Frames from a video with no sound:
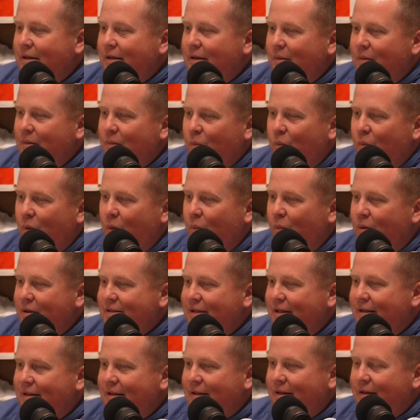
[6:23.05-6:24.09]
What was
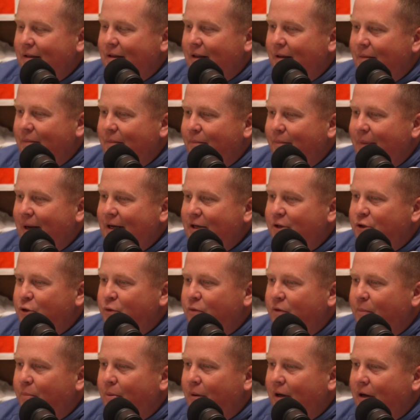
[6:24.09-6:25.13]
it that made you
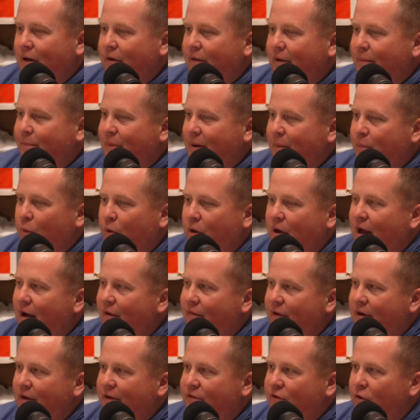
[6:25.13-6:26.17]
the player that people
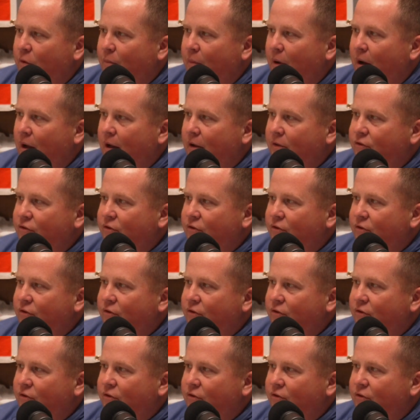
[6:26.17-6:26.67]
coveted so much?